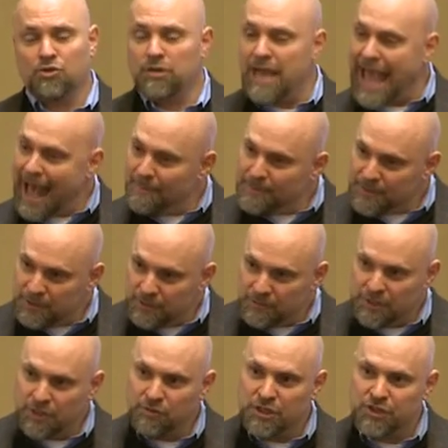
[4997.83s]

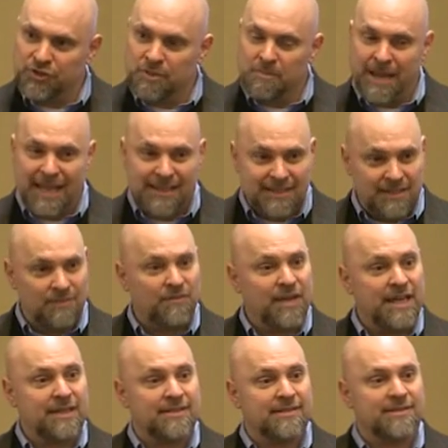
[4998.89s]
absolutely Christian-based
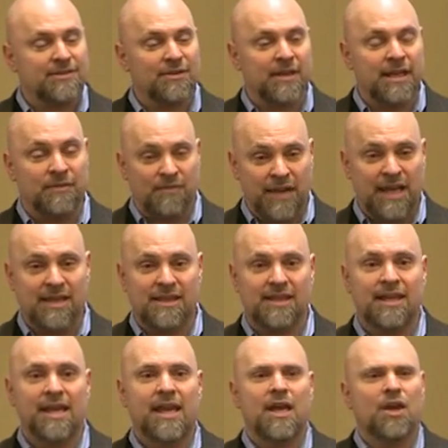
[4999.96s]
in faith,
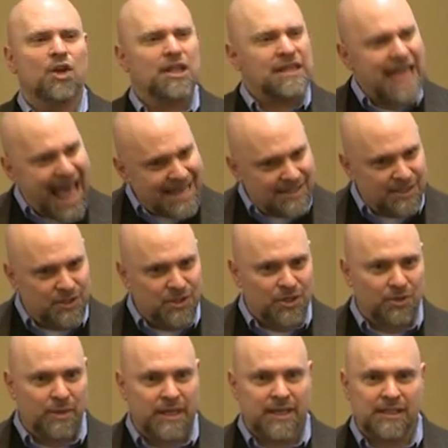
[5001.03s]
classical
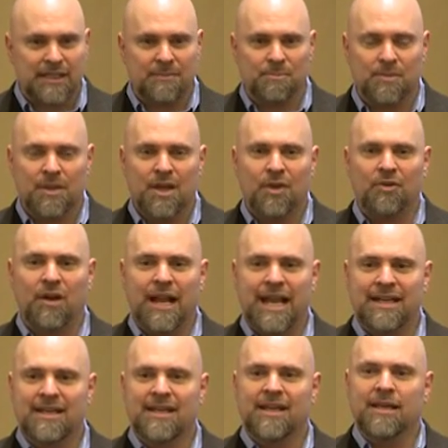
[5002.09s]
curriculum,
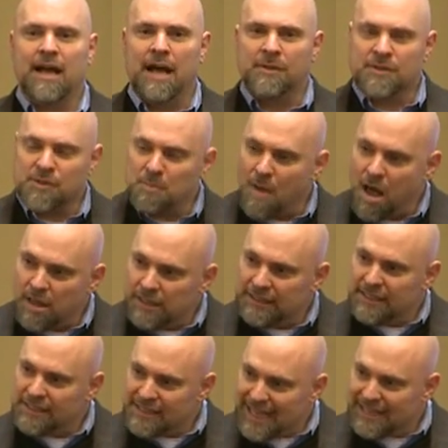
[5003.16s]
right? Small in
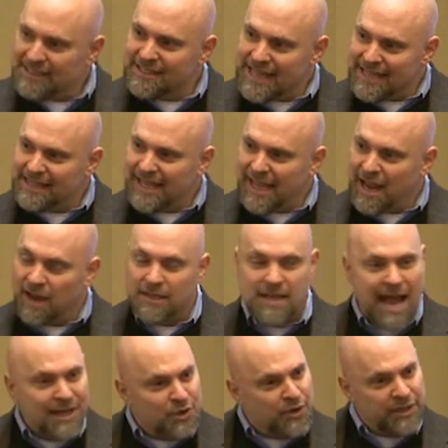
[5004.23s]
the sense that they are
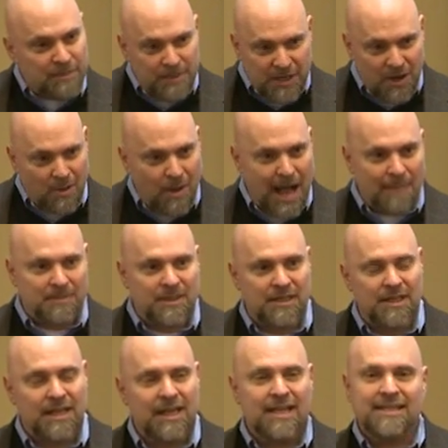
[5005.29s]
not going to be
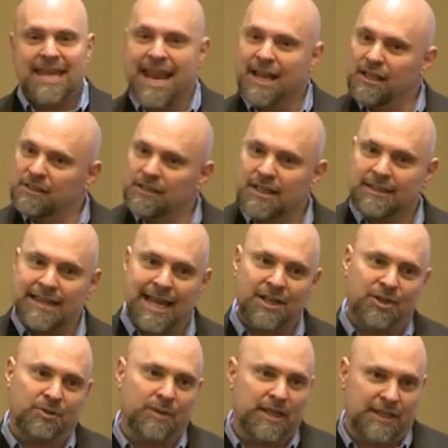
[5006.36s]
co-opted. Take a look at that
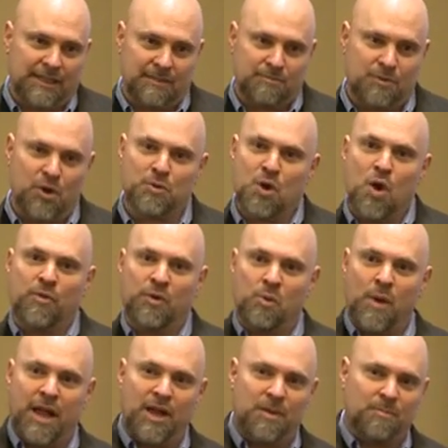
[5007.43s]
curriculum. Don't
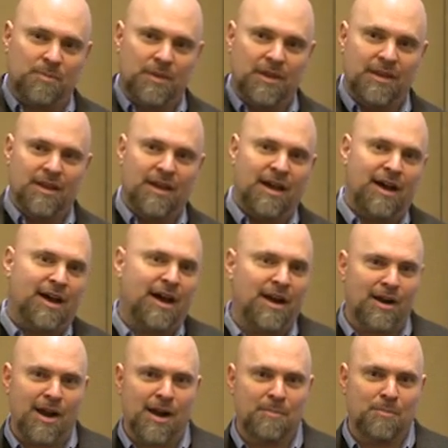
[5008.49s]
overwhelm
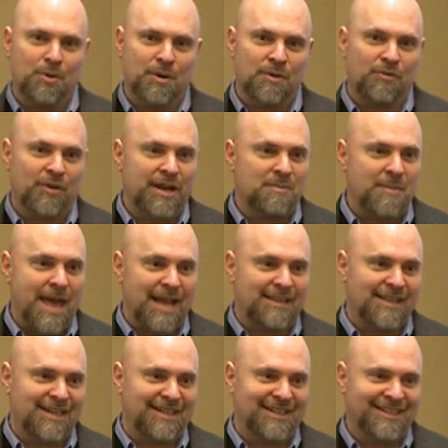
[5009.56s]
our poor friend back
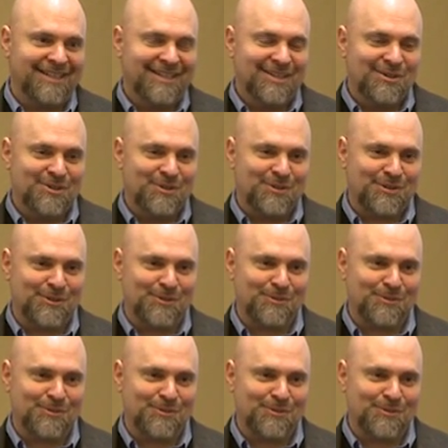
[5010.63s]
there who's